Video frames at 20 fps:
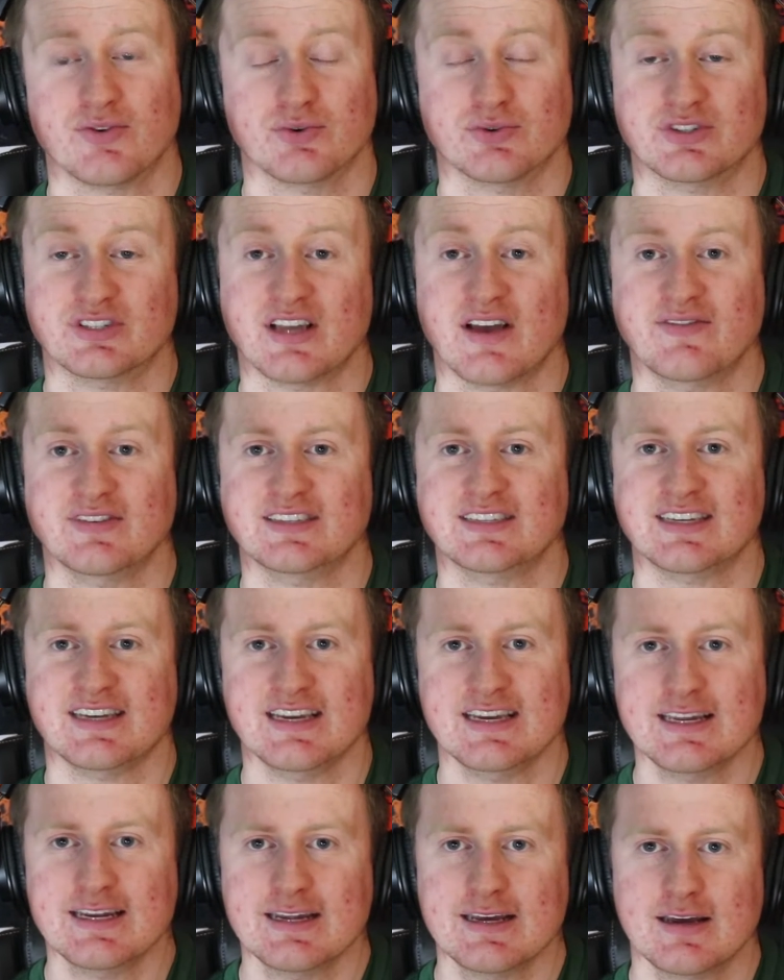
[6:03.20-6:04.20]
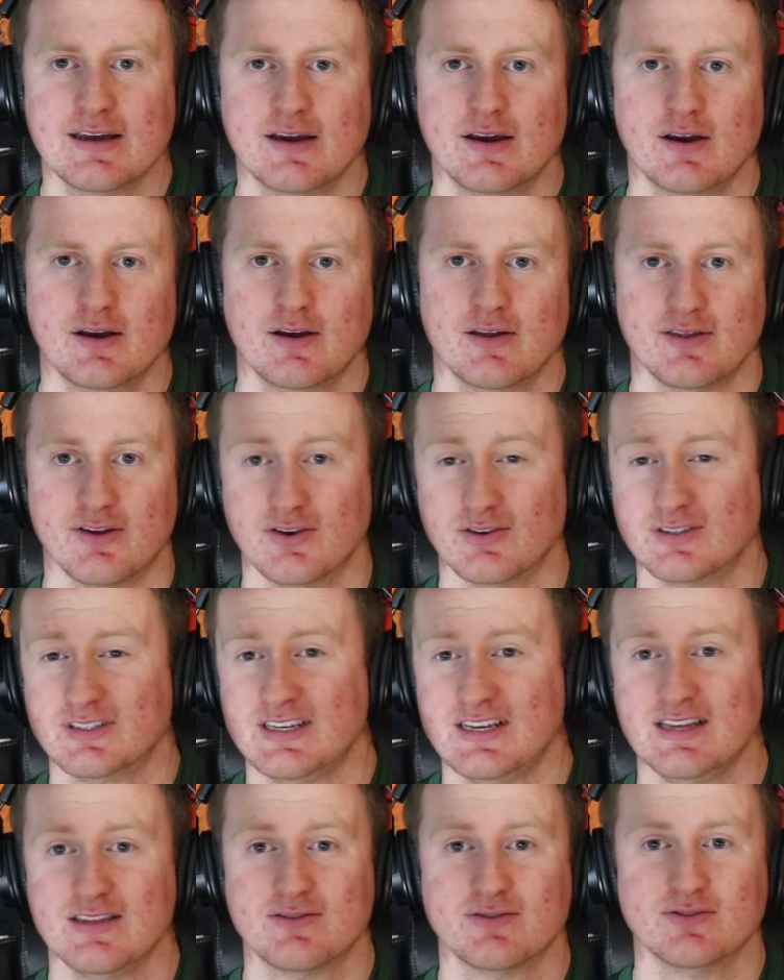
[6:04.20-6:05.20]
through 17,
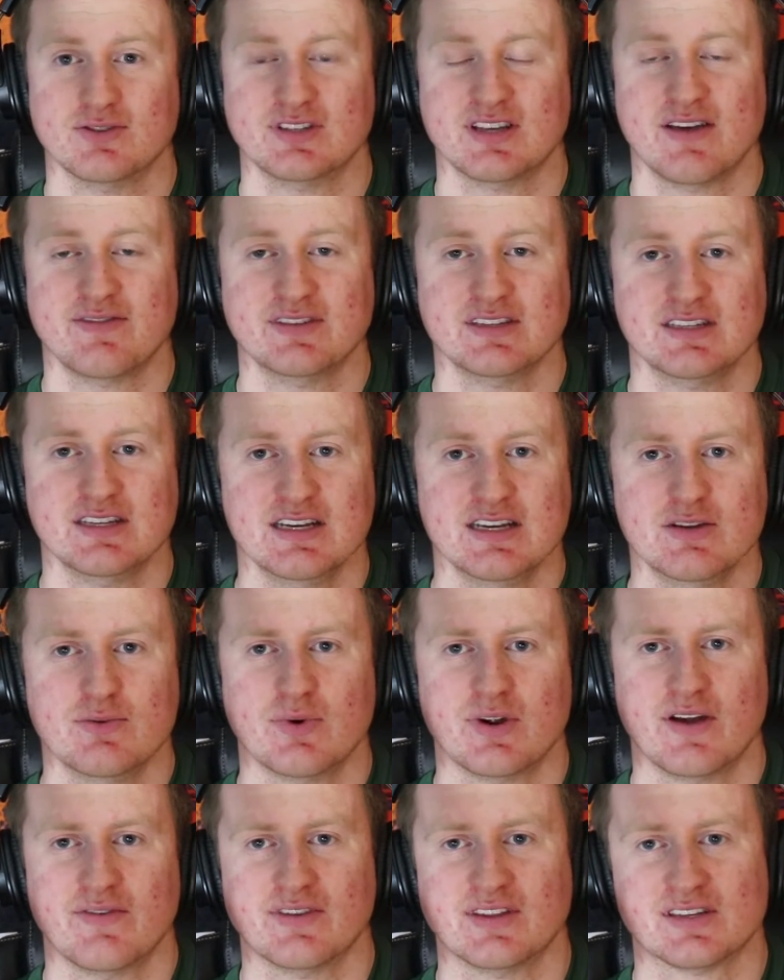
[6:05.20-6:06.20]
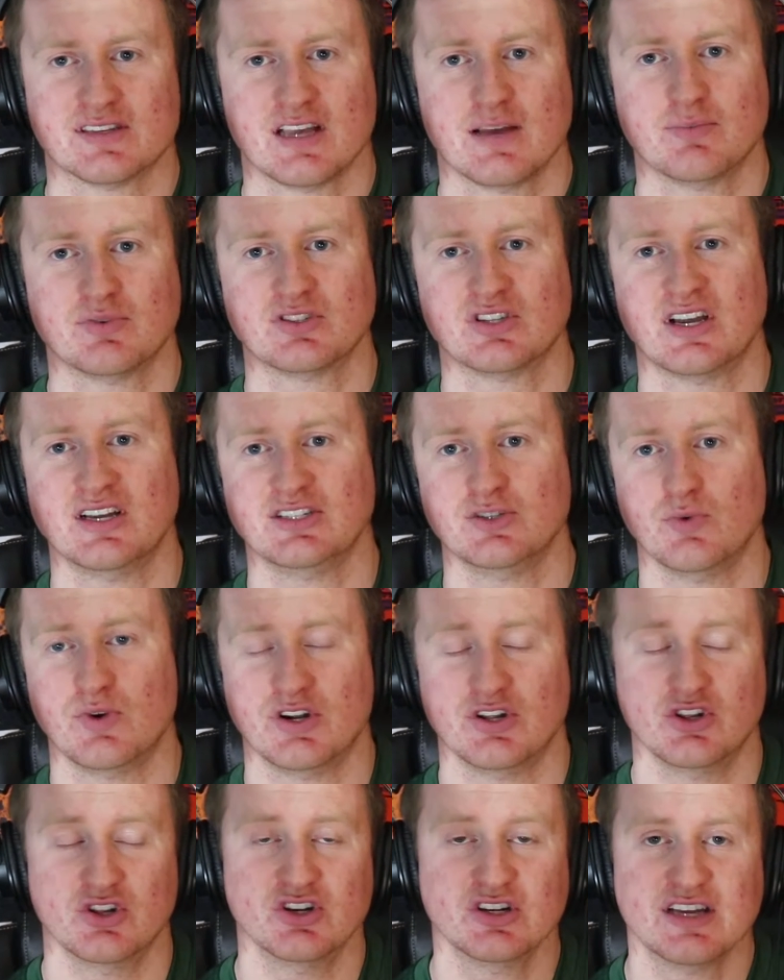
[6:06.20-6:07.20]
13 through 17, whatever the sample size you
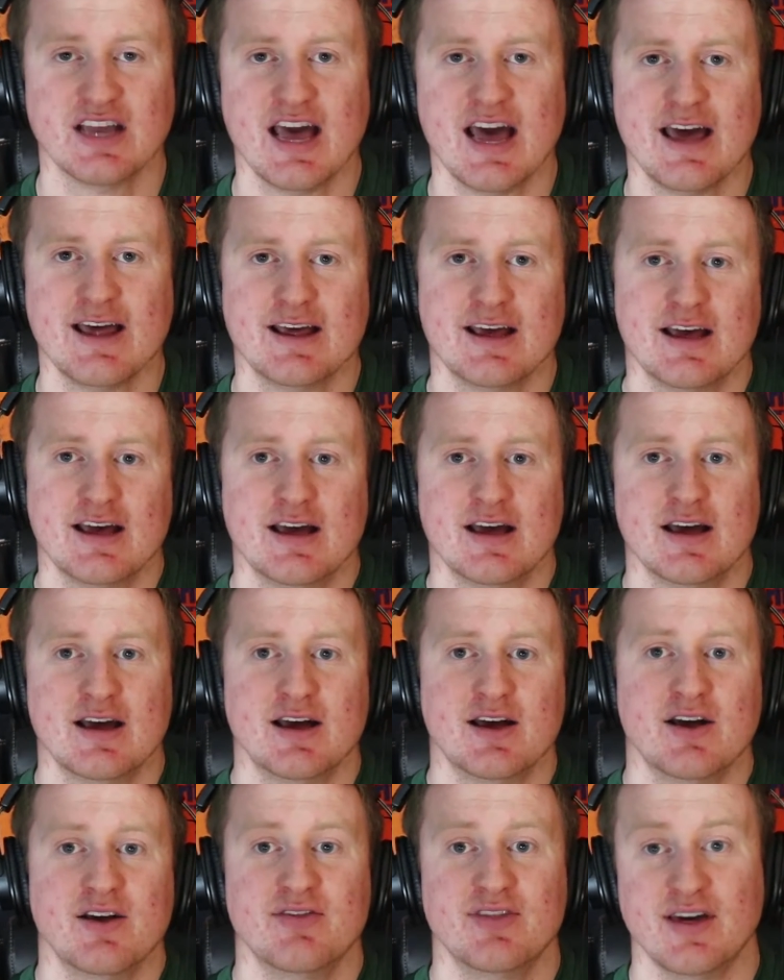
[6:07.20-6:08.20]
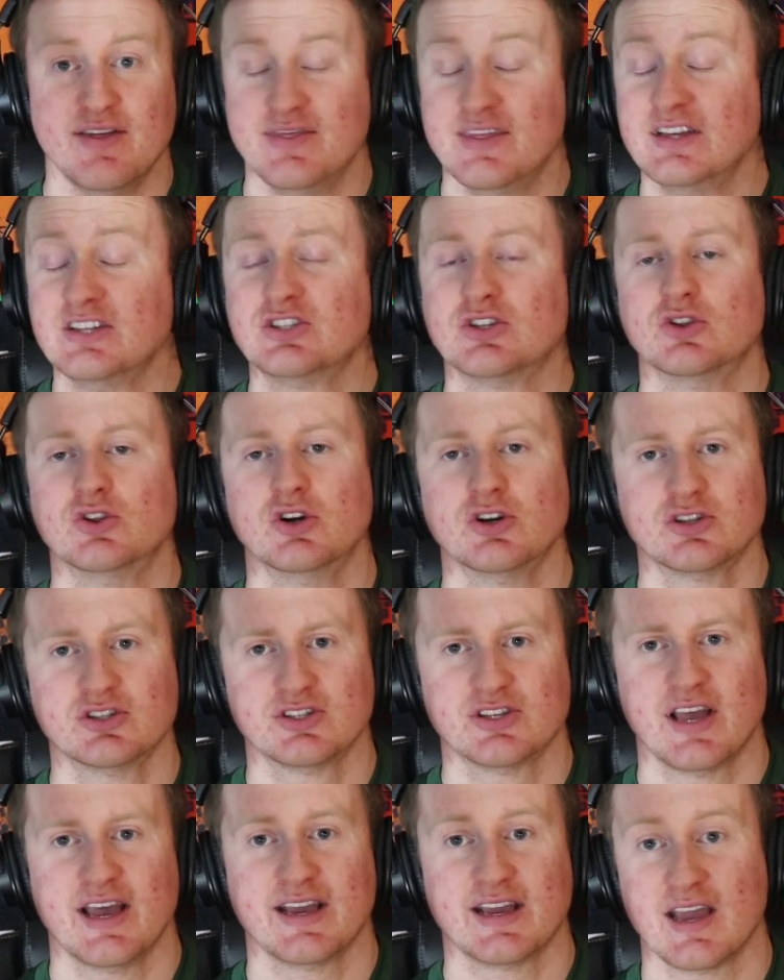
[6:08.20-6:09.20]
want to look at, then this
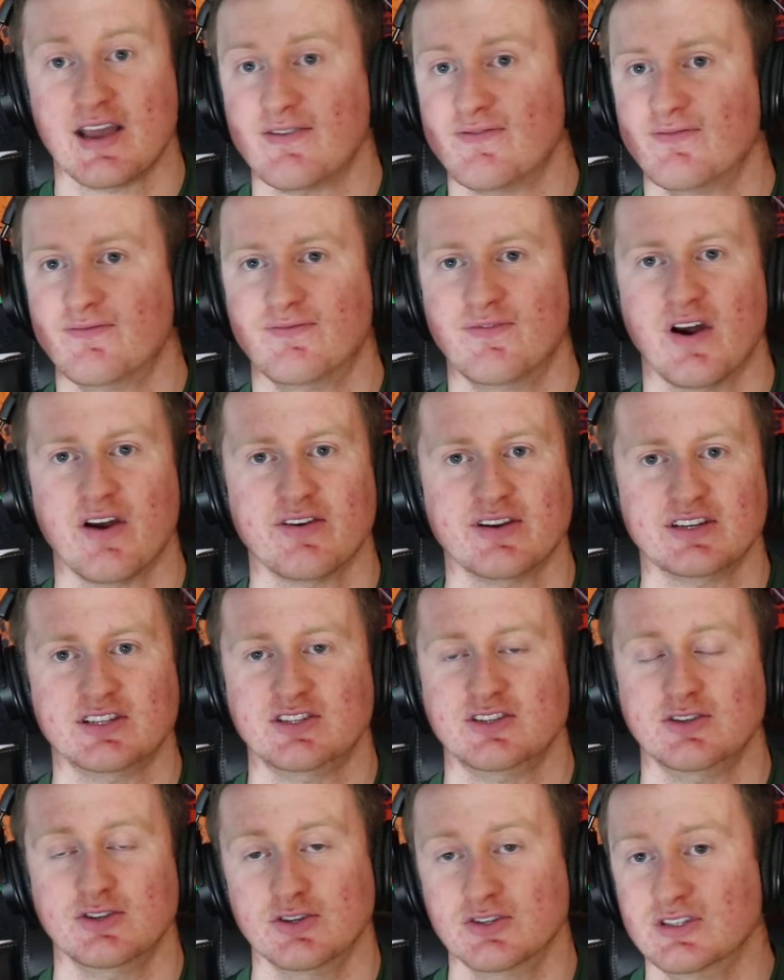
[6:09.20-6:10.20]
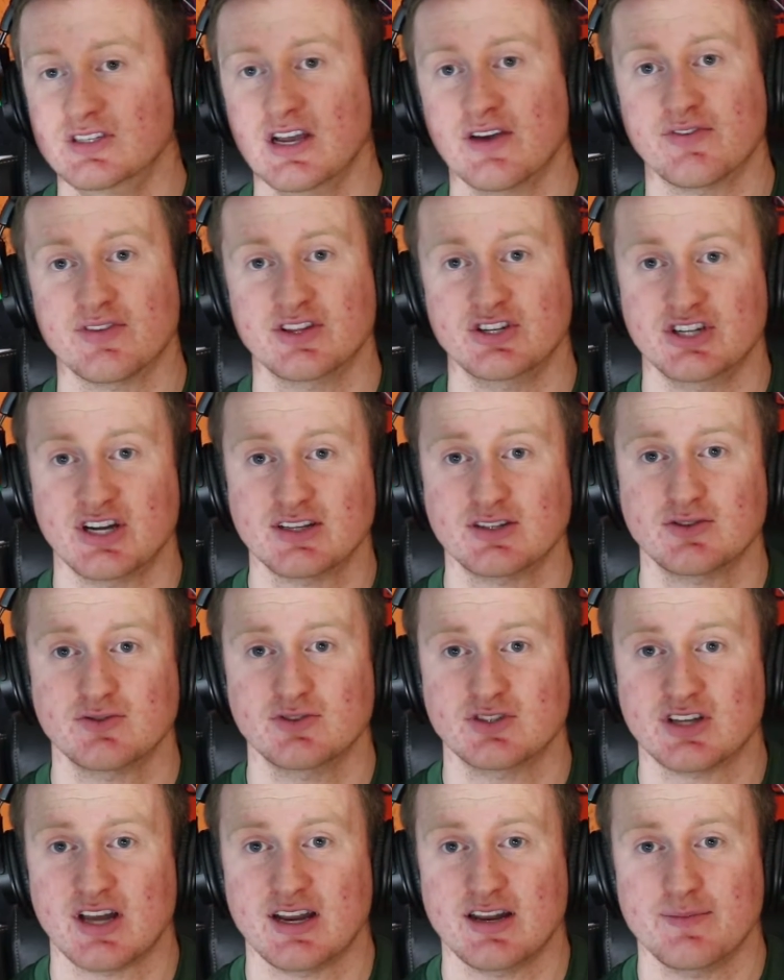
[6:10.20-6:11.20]
looks like a very good deal for the Jets,
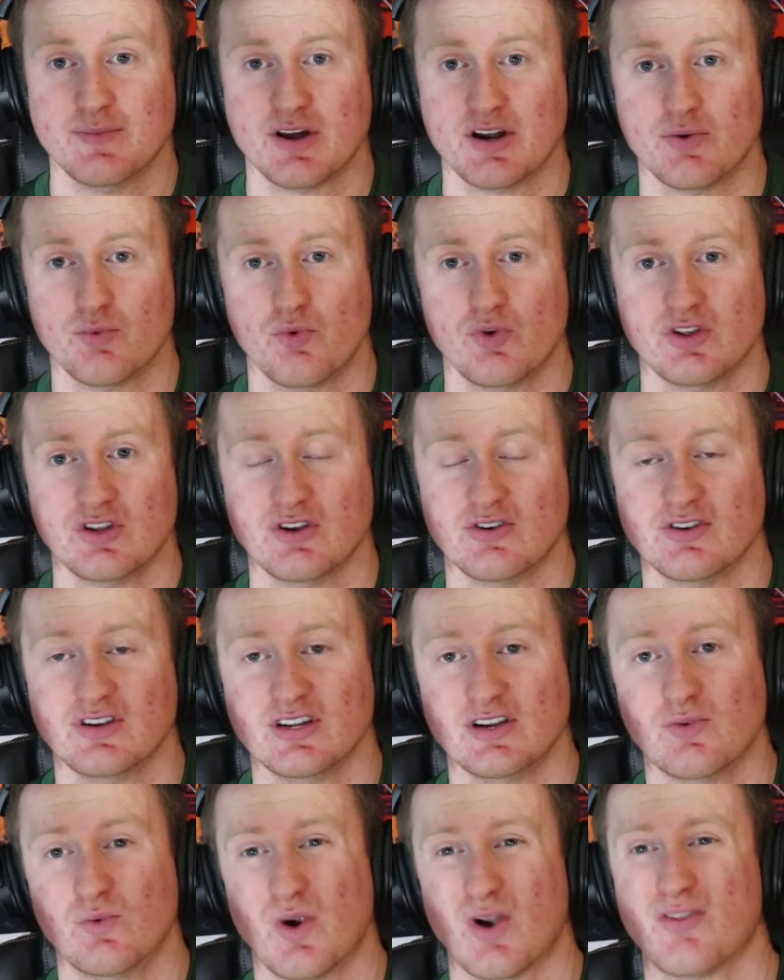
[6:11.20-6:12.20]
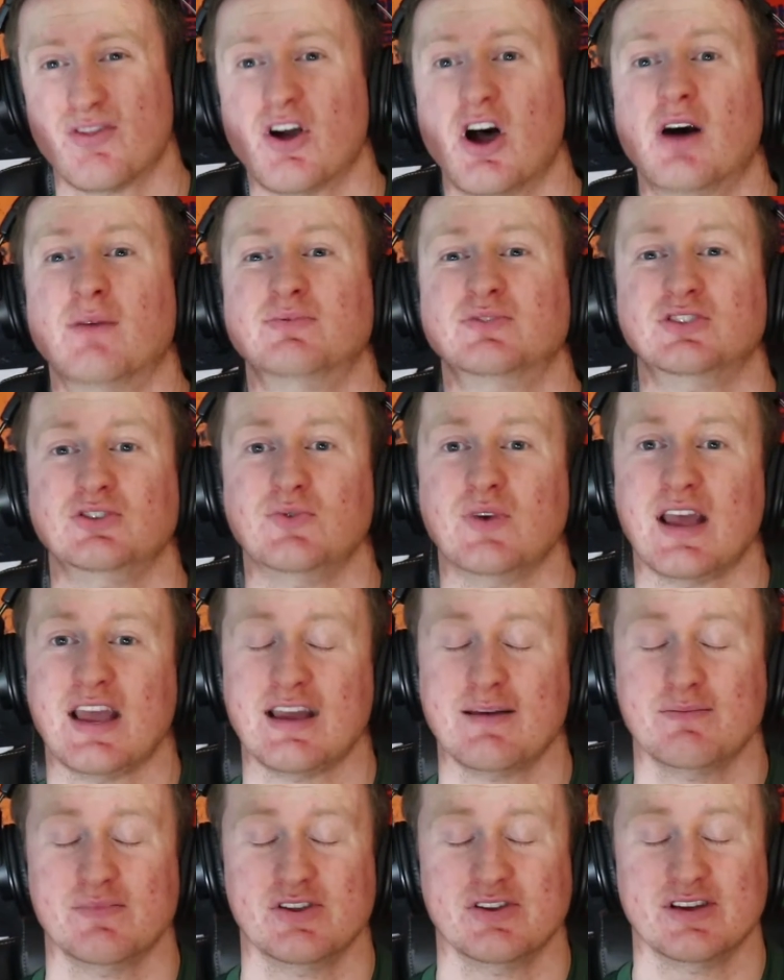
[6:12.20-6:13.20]
who signed him on a one-year deal worth up to
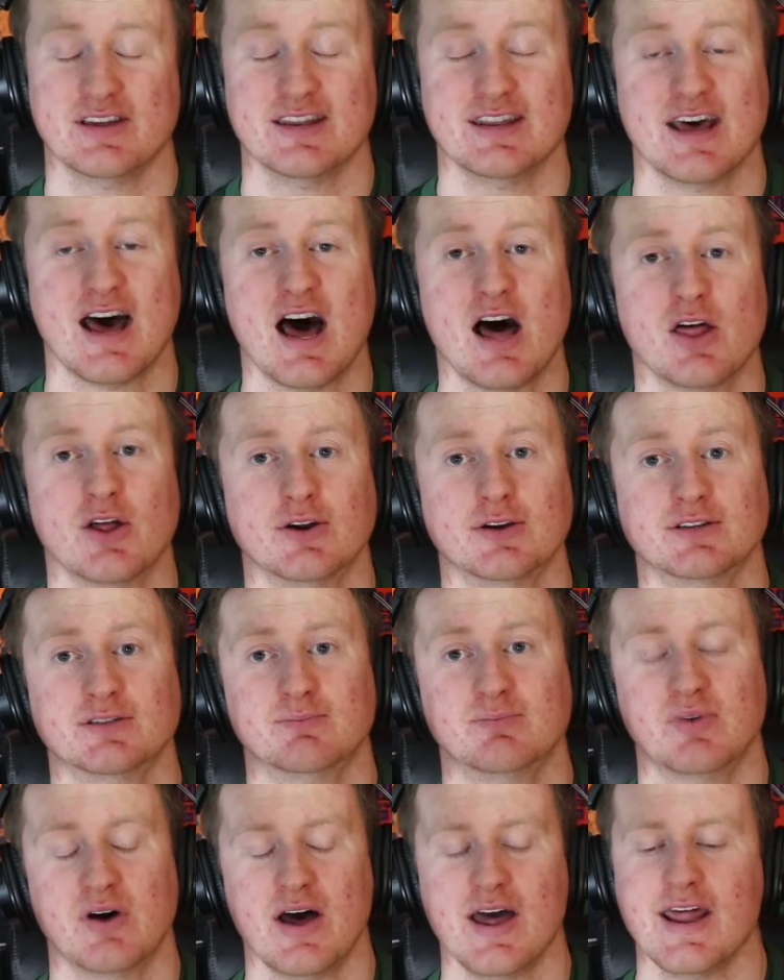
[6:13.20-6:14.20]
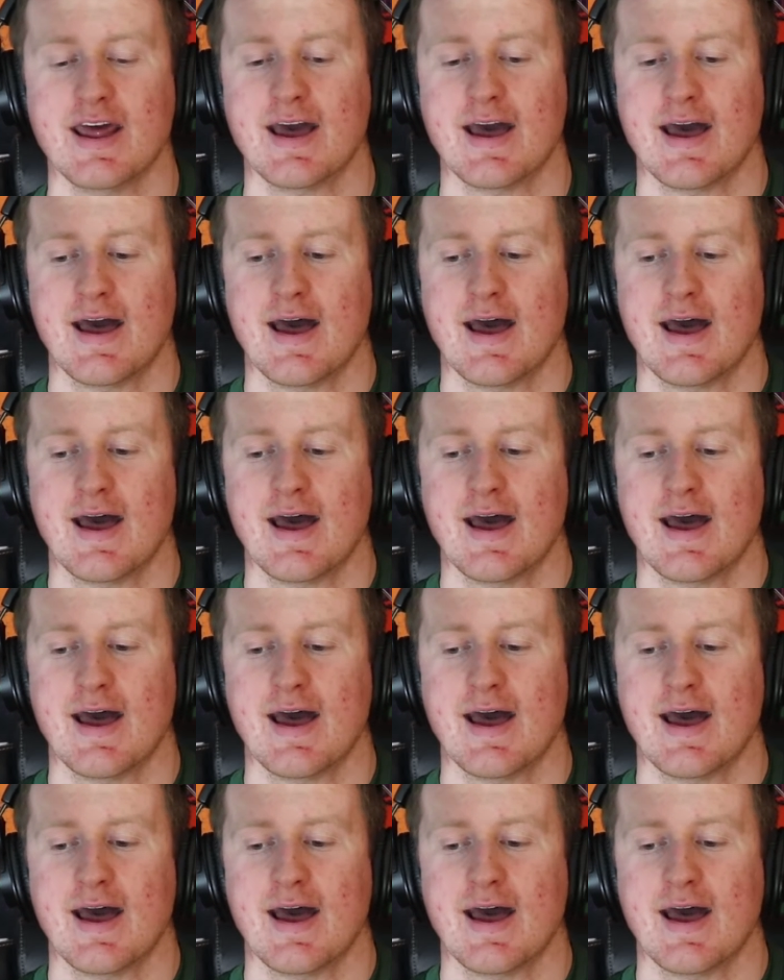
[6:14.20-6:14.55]
$8 million. But